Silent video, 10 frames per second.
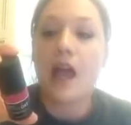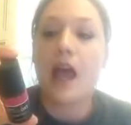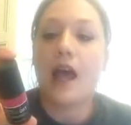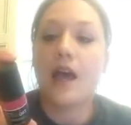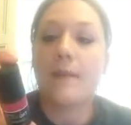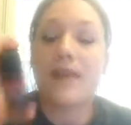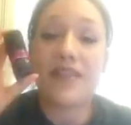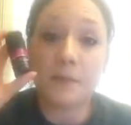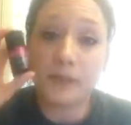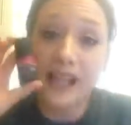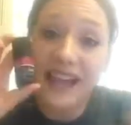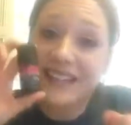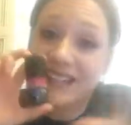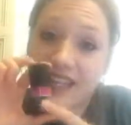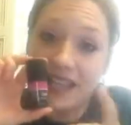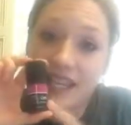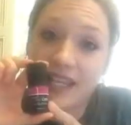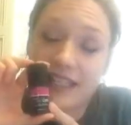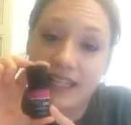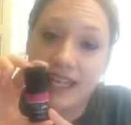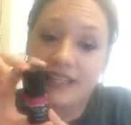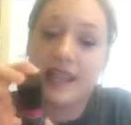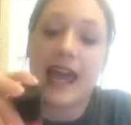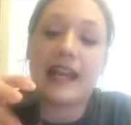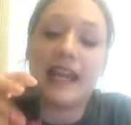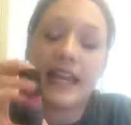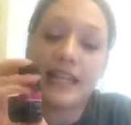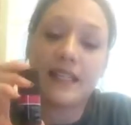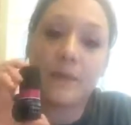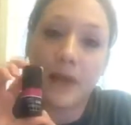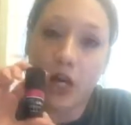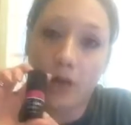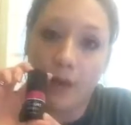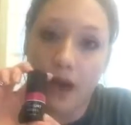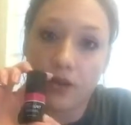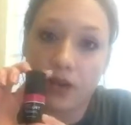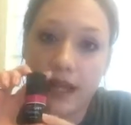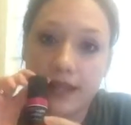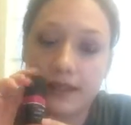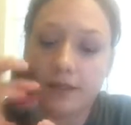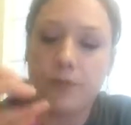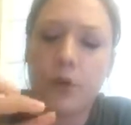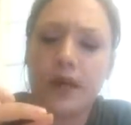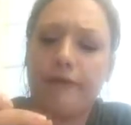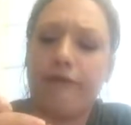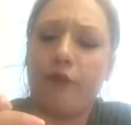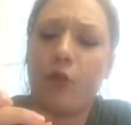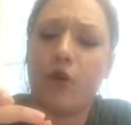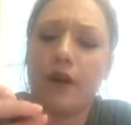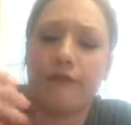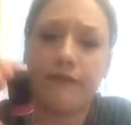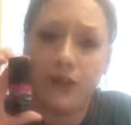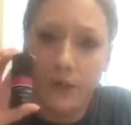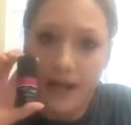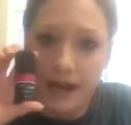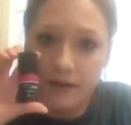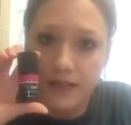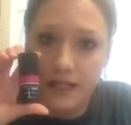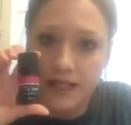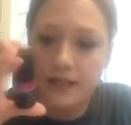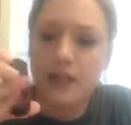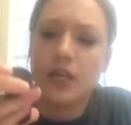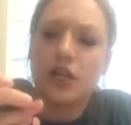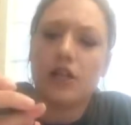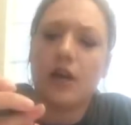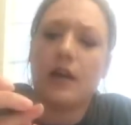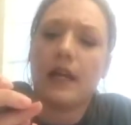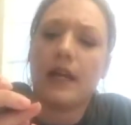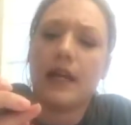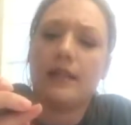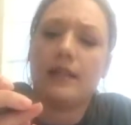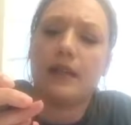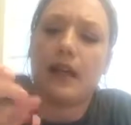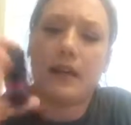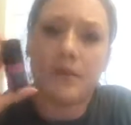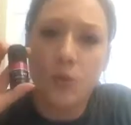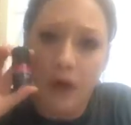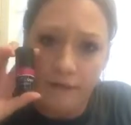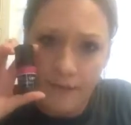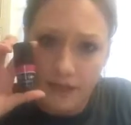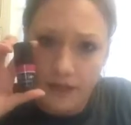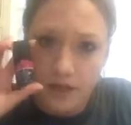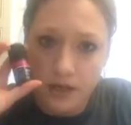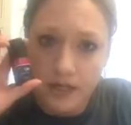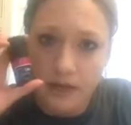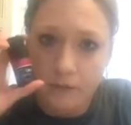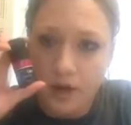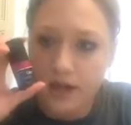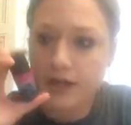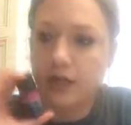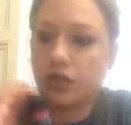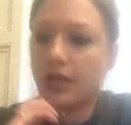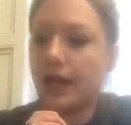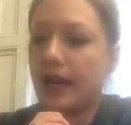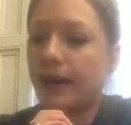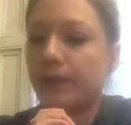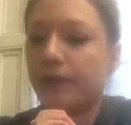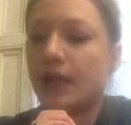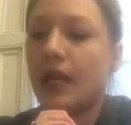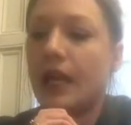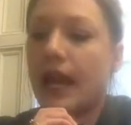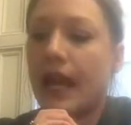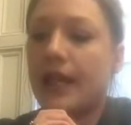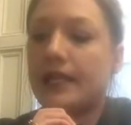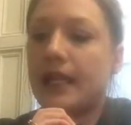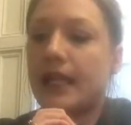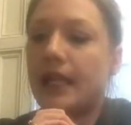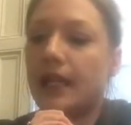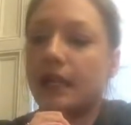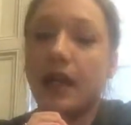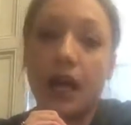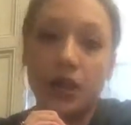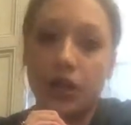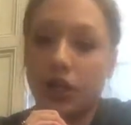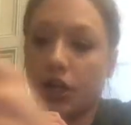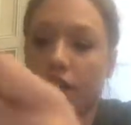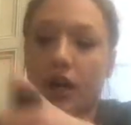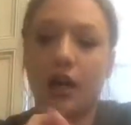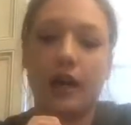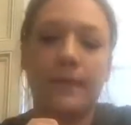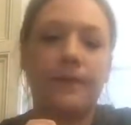The plus to this is that it is a bigger bottle. It's 0.4 fluid ounces So it's 12 milliliters of product that you're getting. And in ColourCure,